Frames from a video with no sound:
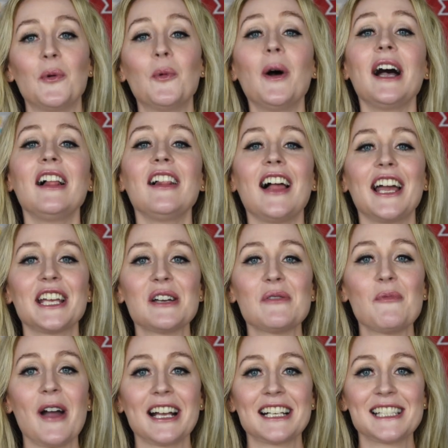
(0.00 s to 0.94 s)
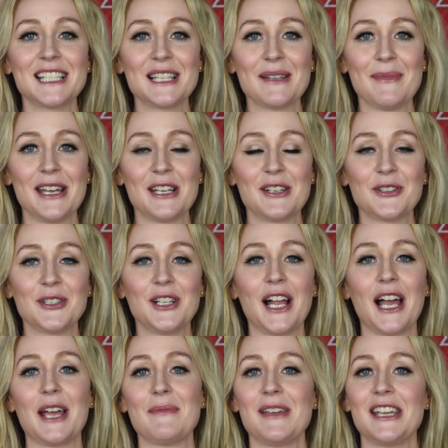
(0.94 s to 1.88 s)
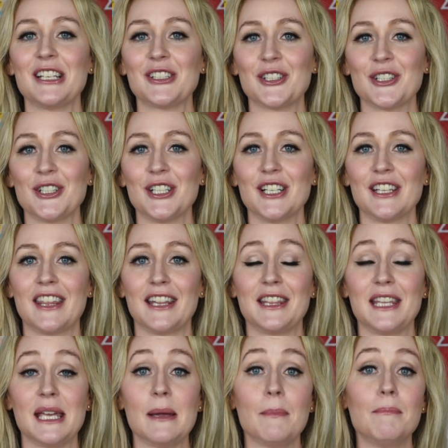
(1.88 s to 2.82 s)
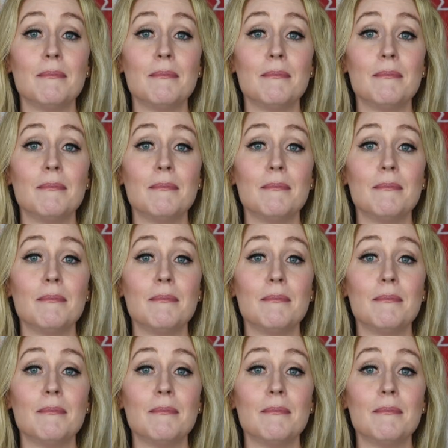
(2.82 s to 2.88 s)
While I am waxing the mandrel, I make sure that the